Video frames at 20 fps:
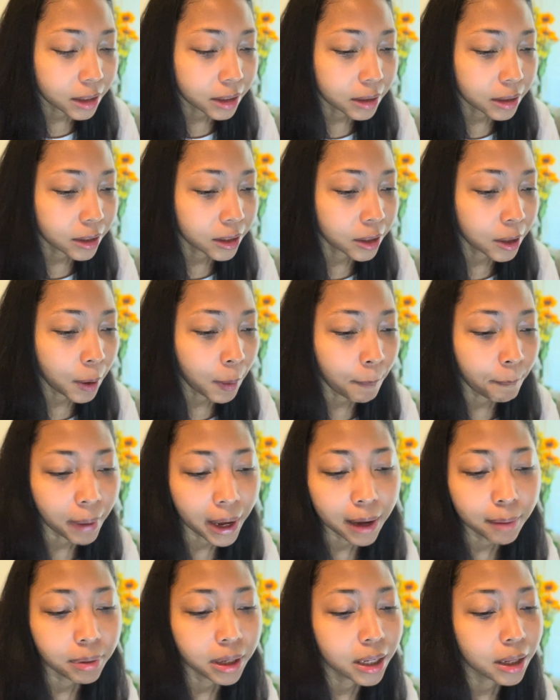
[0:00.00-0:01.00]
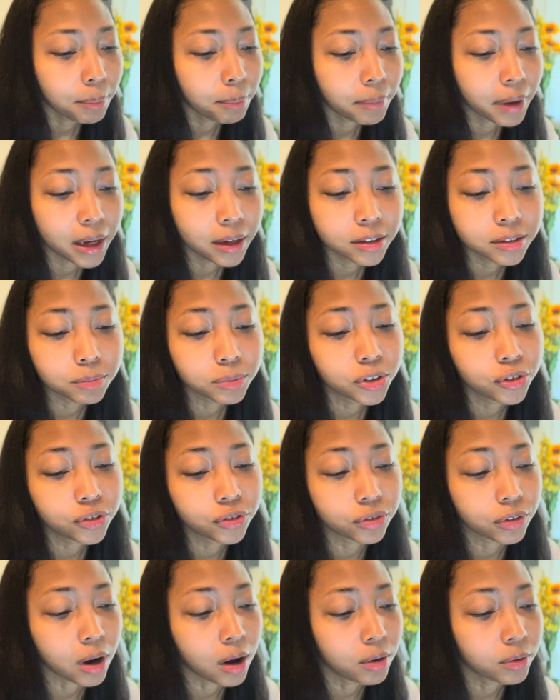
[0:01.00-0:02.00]
You know, maybe it makes me
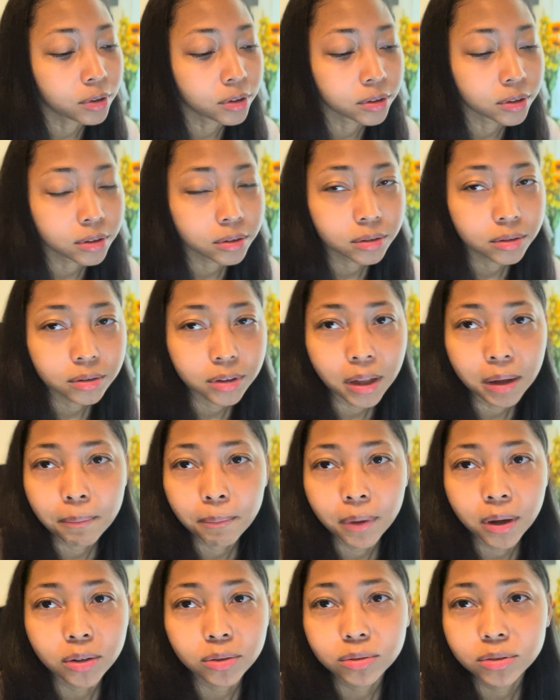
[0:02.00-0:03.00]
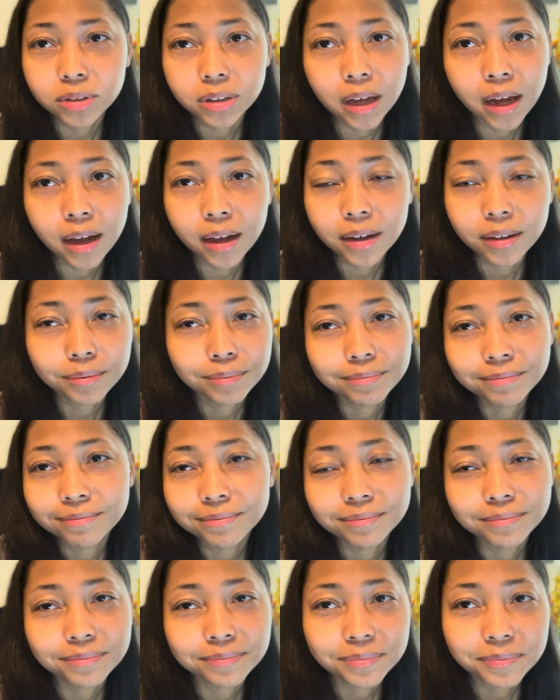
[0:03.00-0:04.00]
stronger than most.
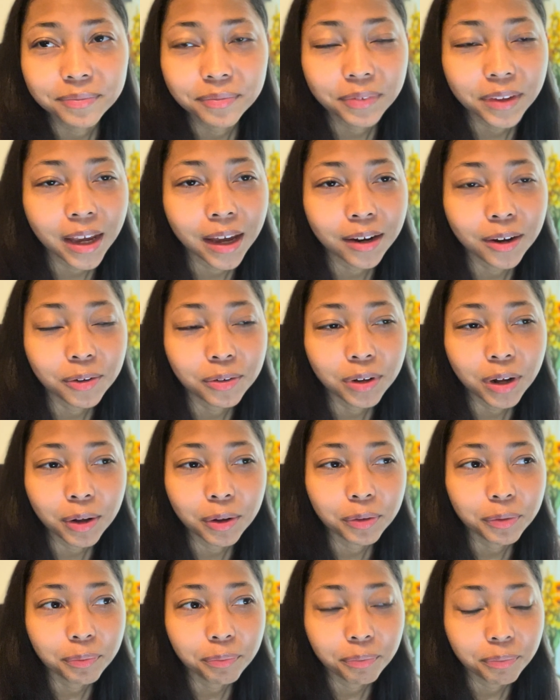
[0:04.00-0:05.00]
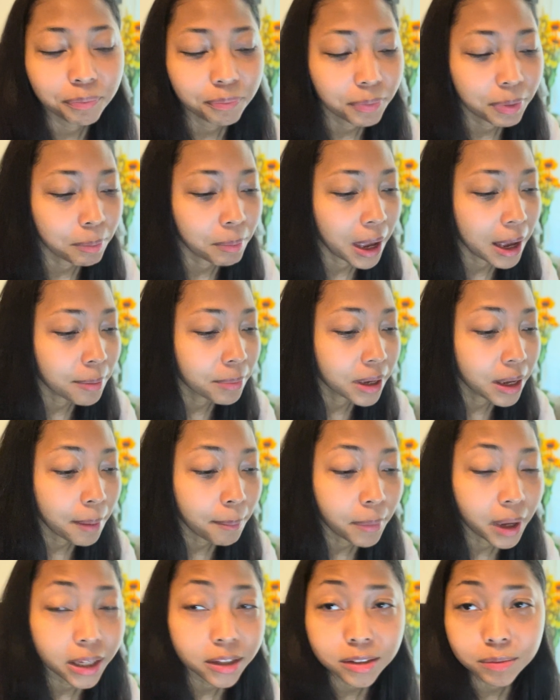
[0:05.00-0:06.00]
I don't know. Maybe it
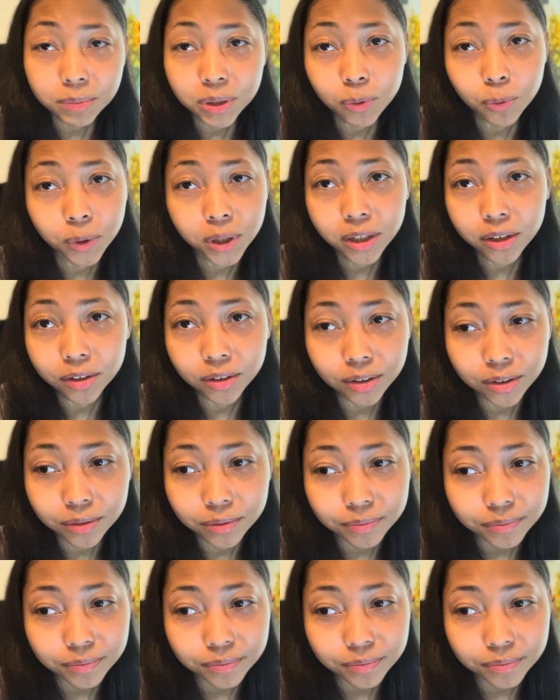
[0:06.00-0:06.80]
makes me weaker.